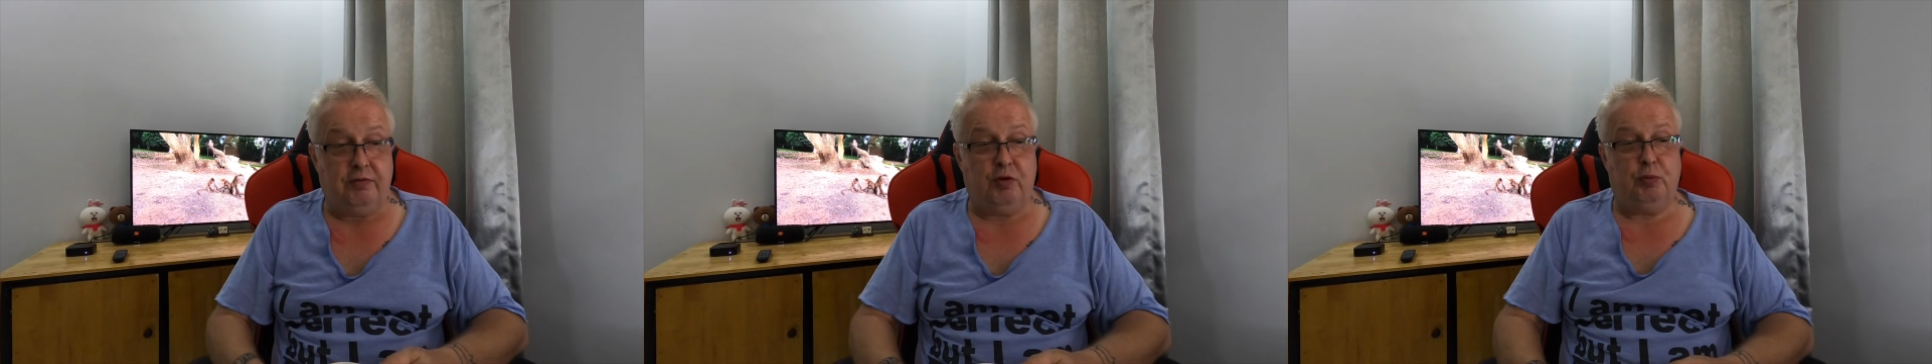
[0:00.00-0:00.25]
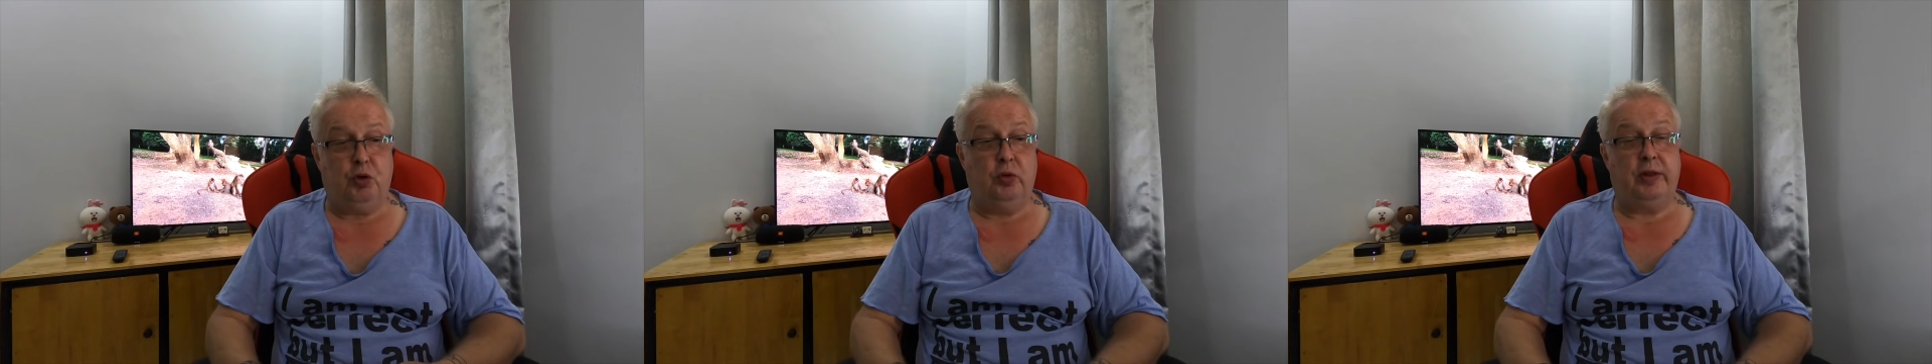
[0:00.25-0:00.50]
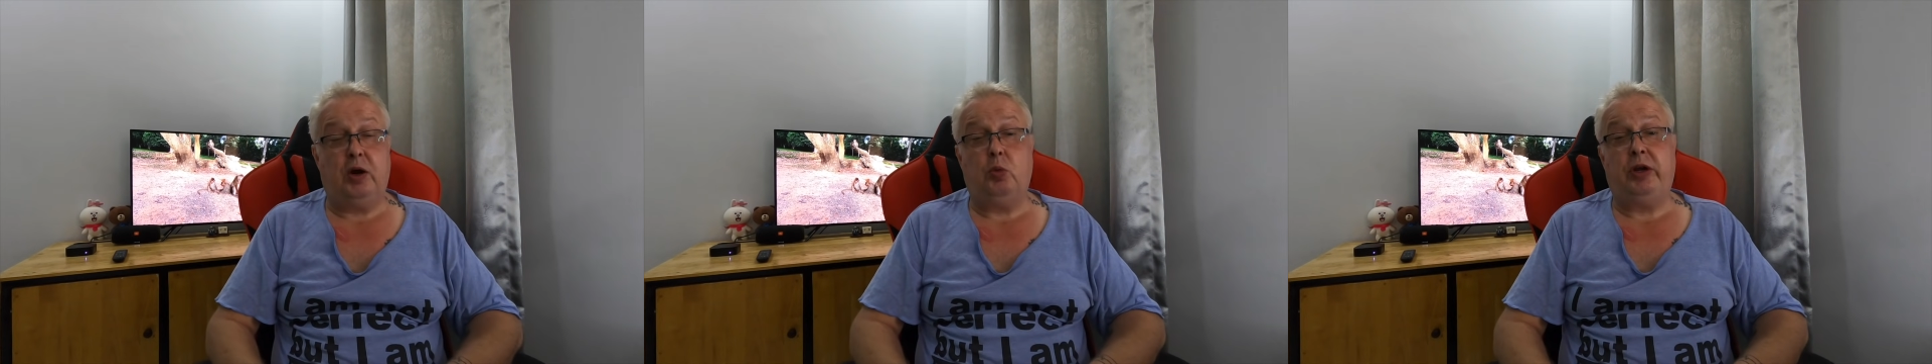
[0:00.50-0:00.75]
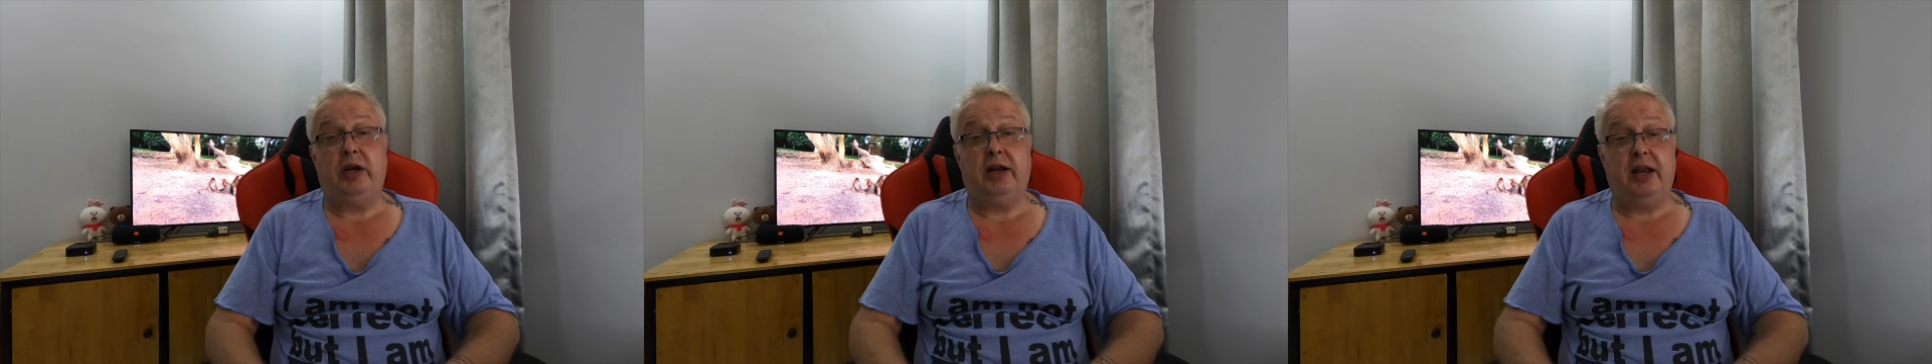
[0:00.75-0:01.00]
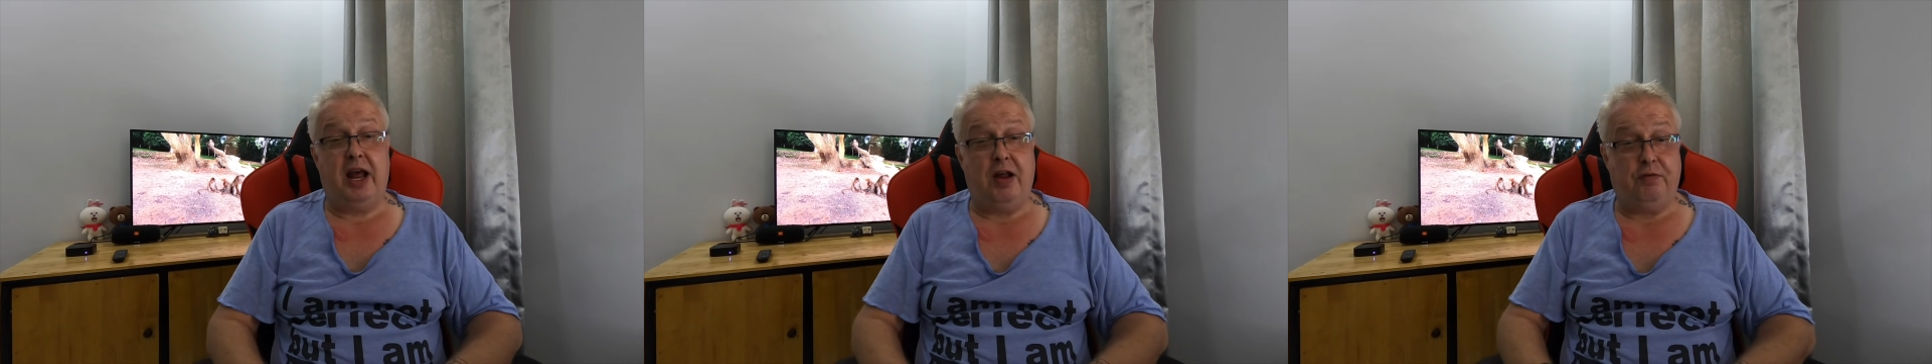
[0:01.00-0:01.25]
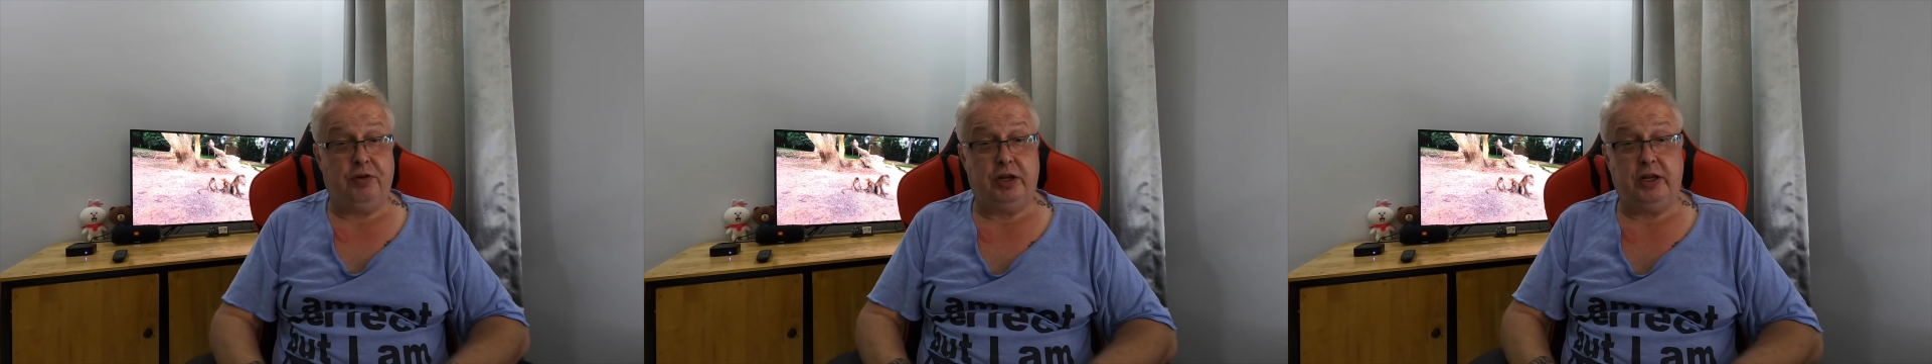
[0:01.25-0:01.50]
a report that we get
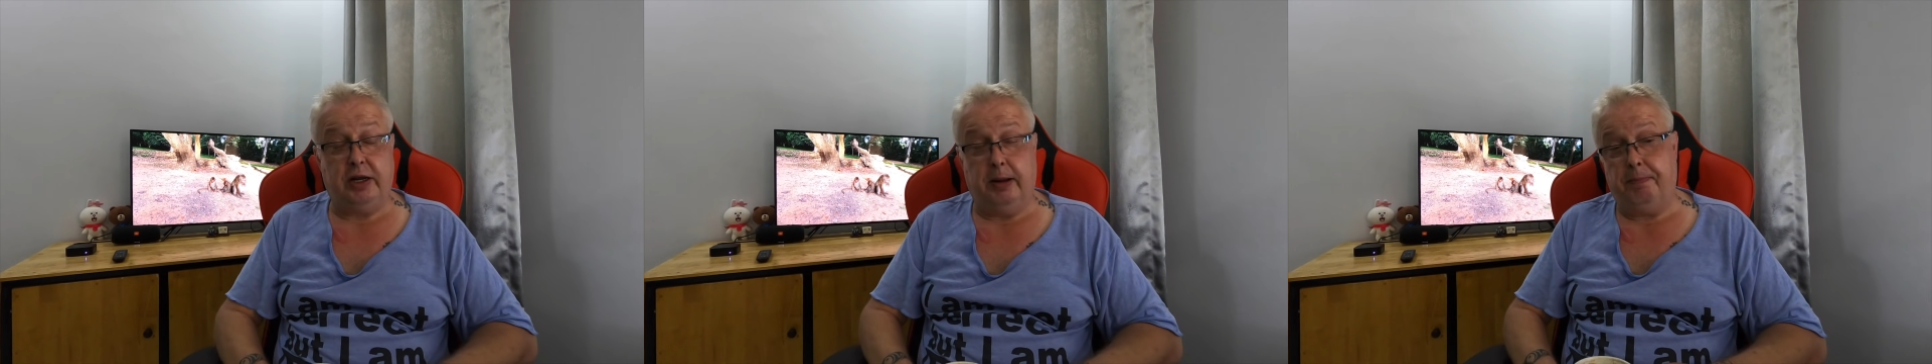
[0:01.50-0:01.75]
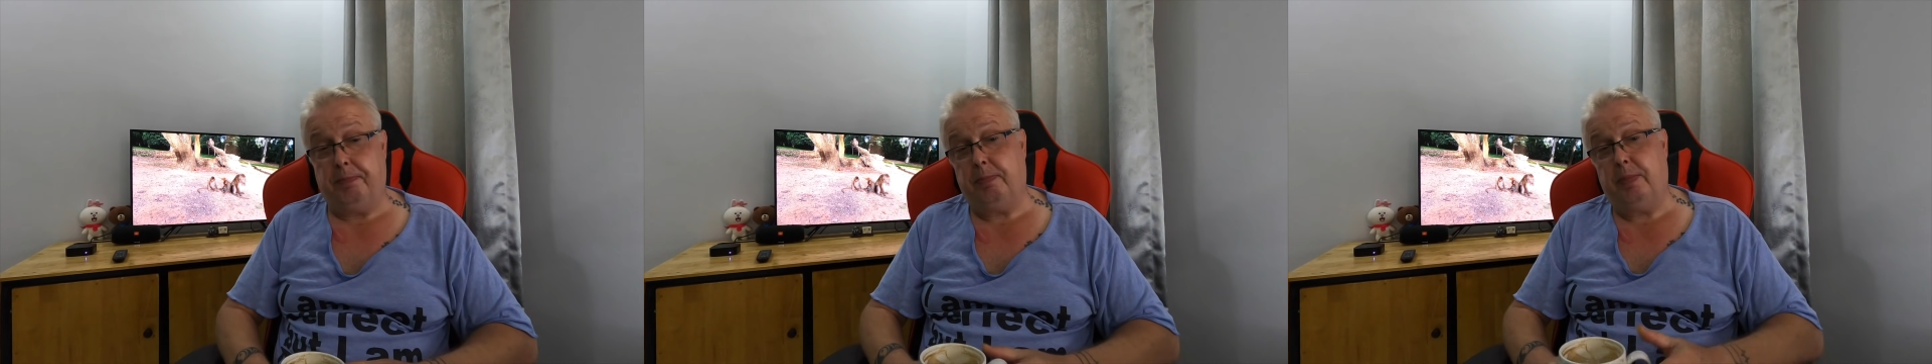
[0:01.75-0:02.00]
every year.